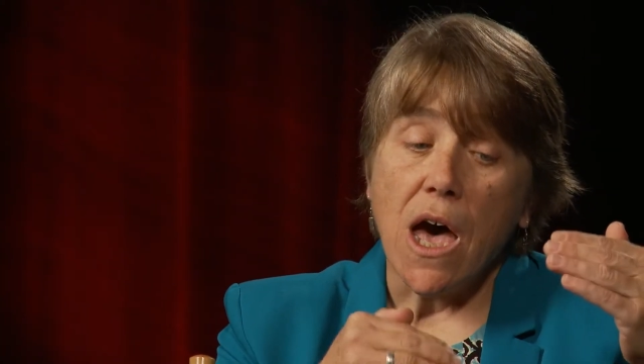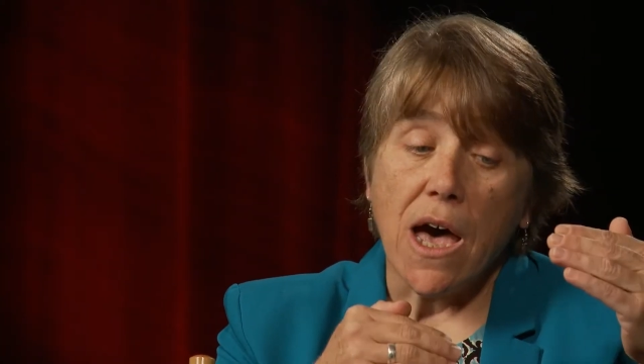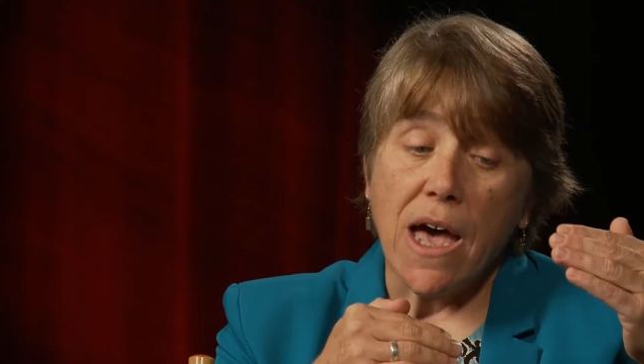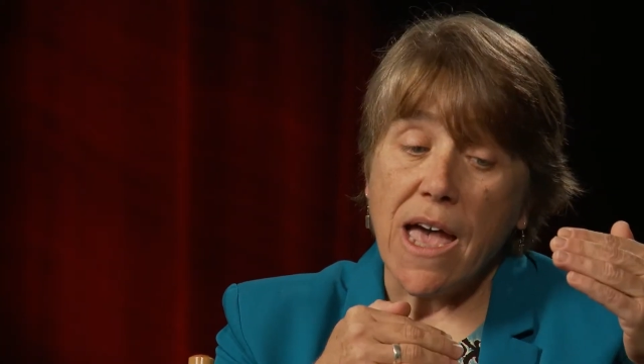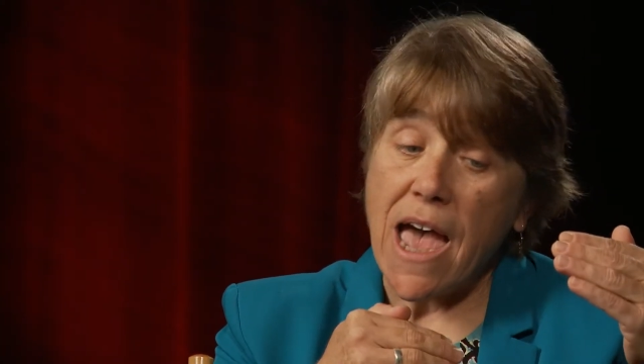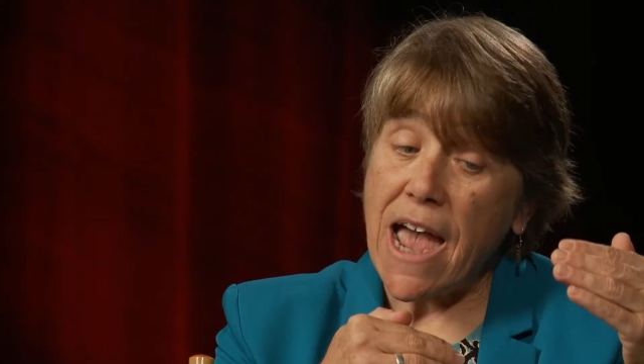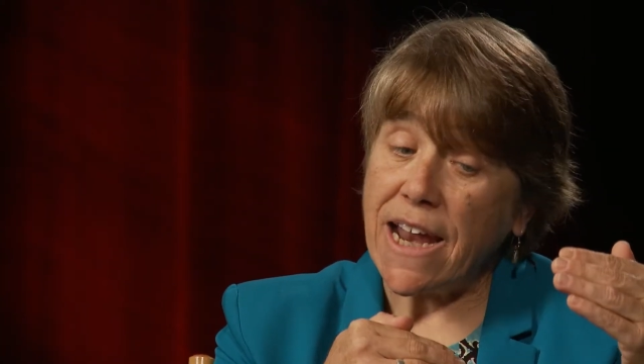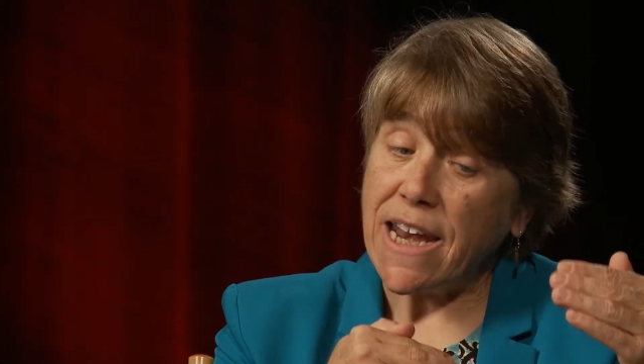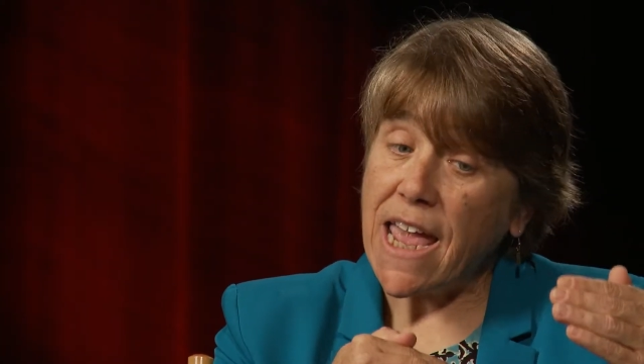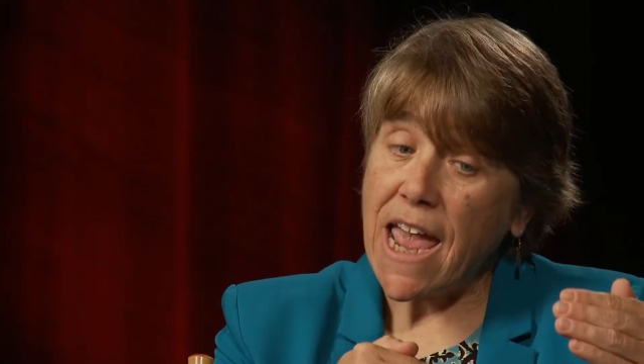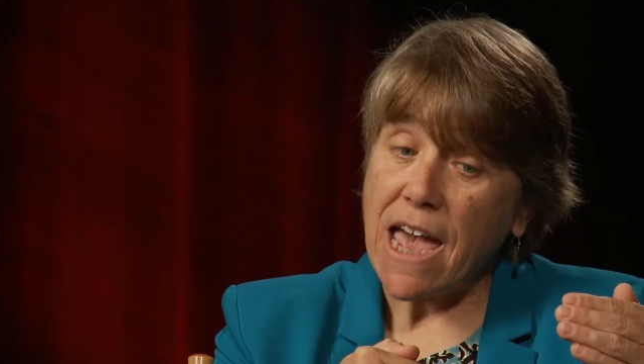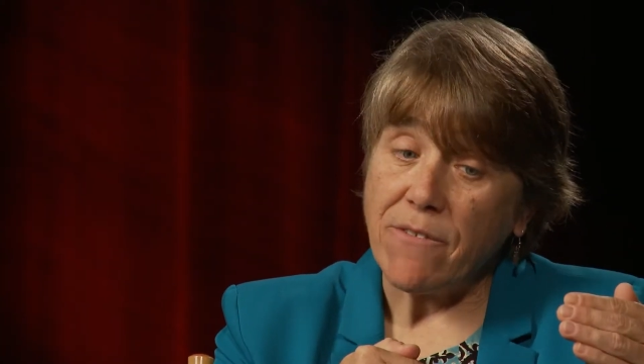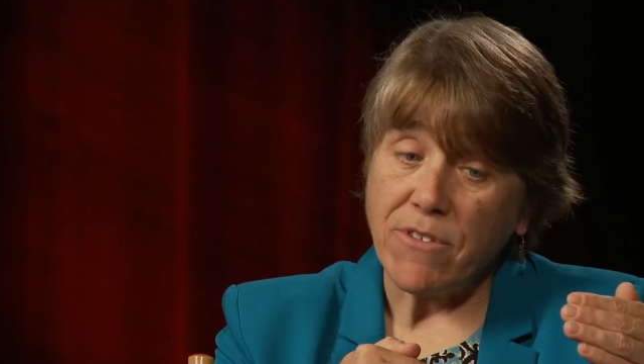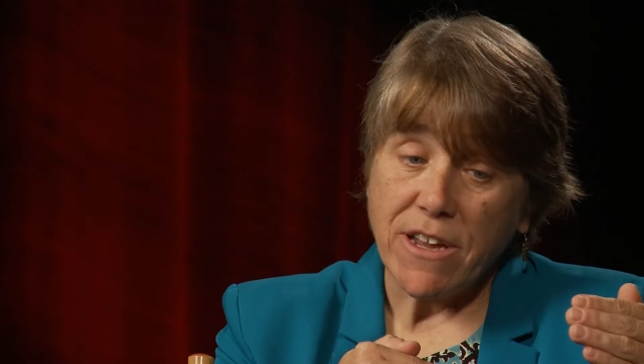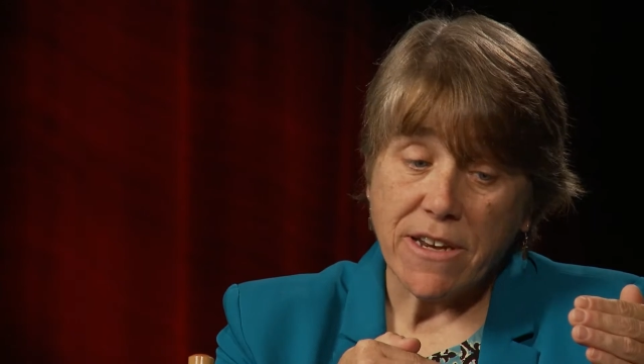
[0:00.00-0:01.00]
uh, I'd
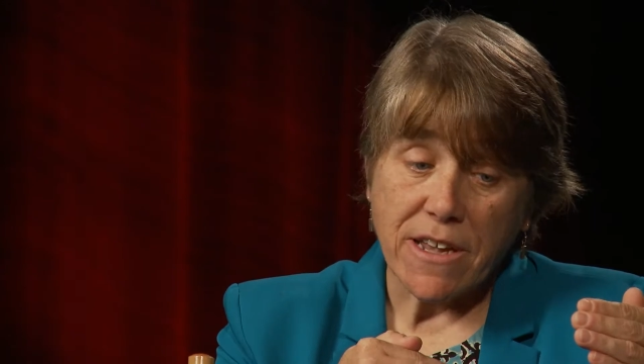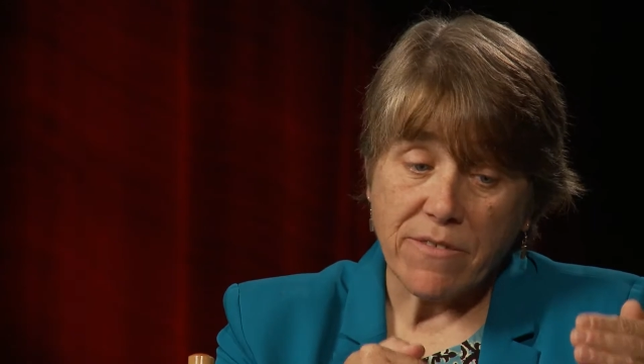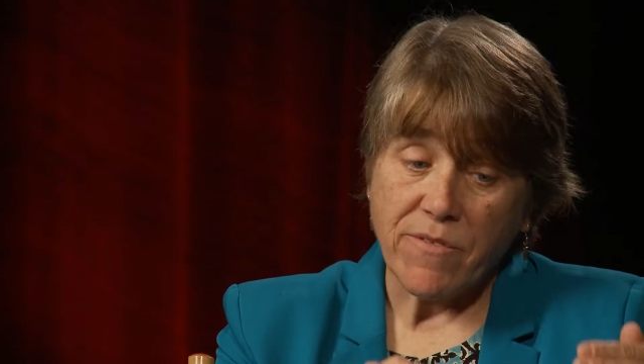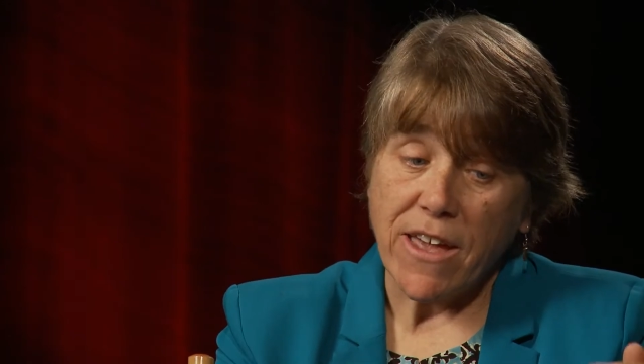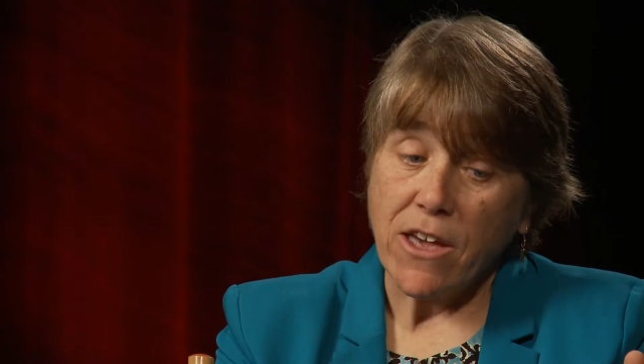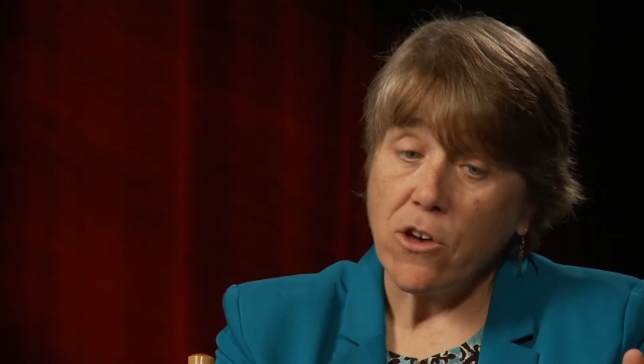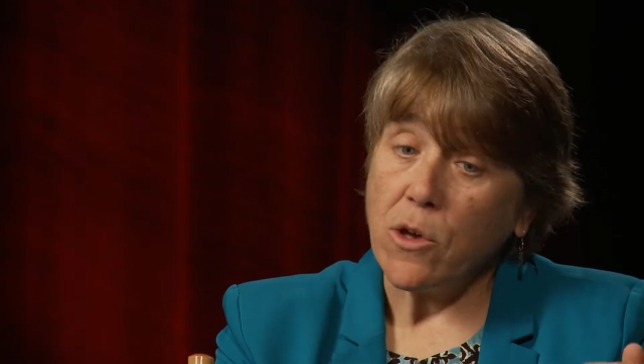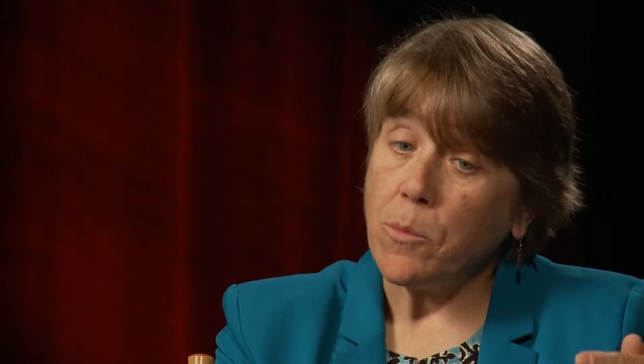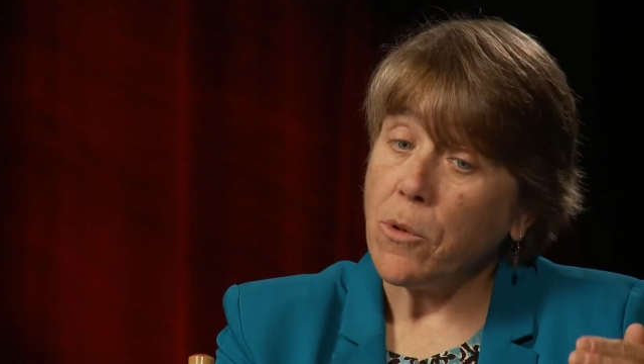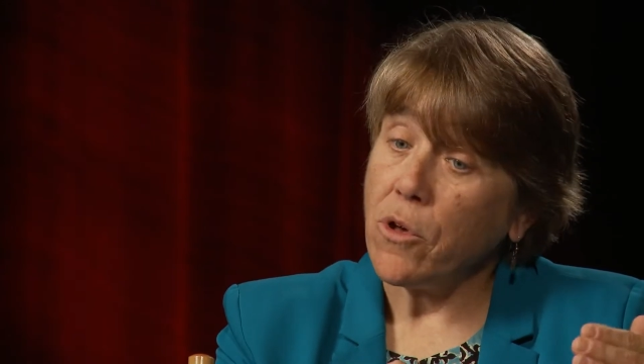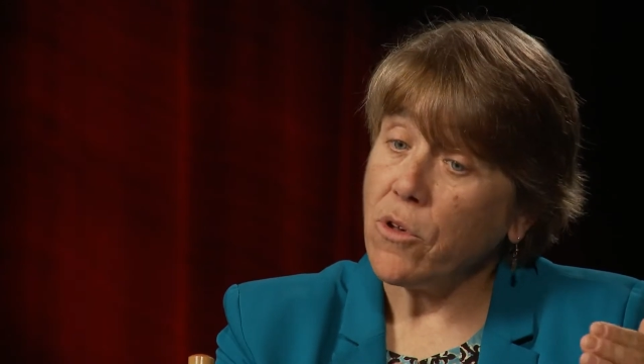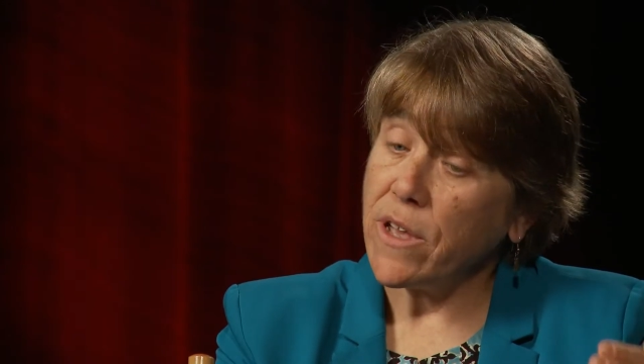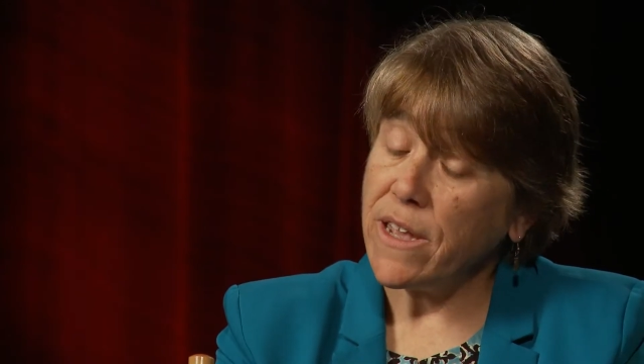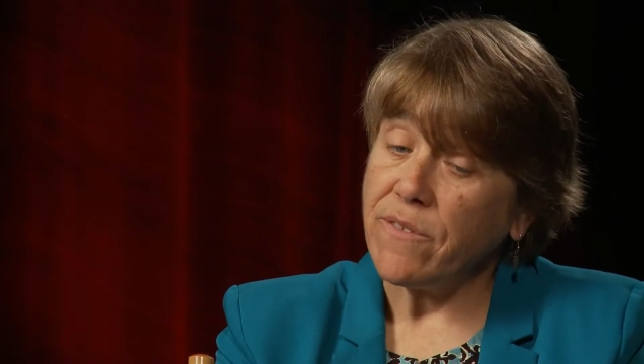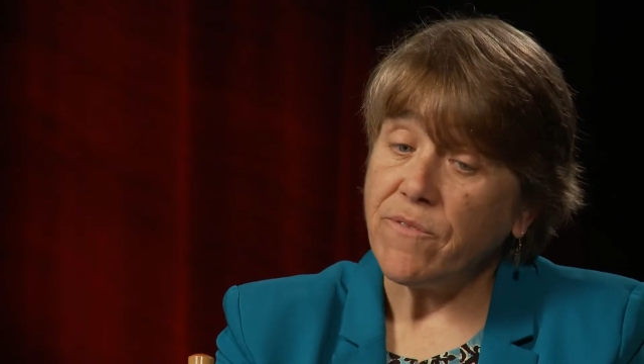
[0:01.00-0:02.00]
have it
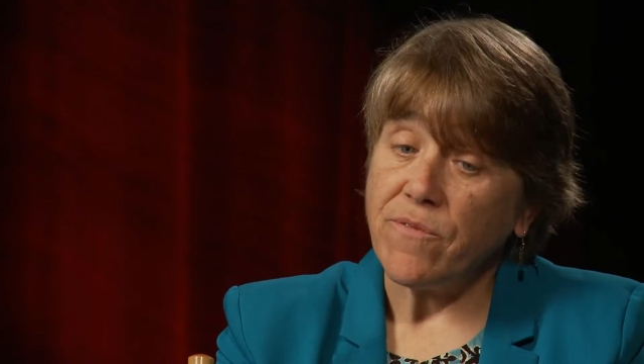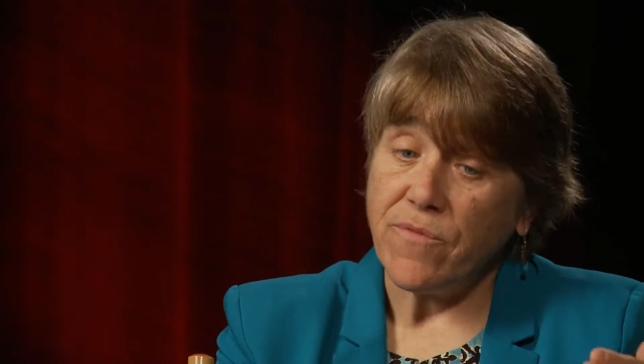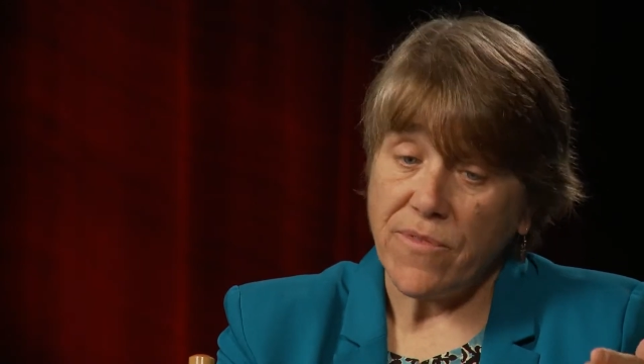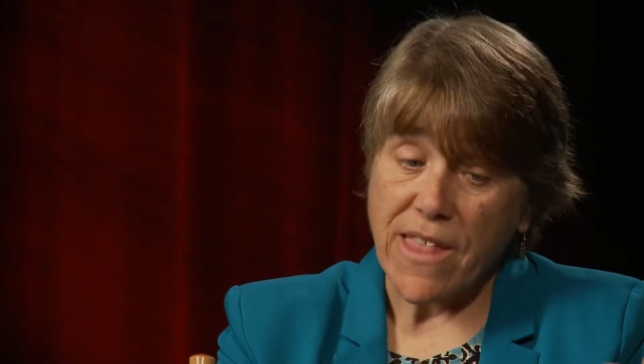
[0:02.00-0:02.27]
available if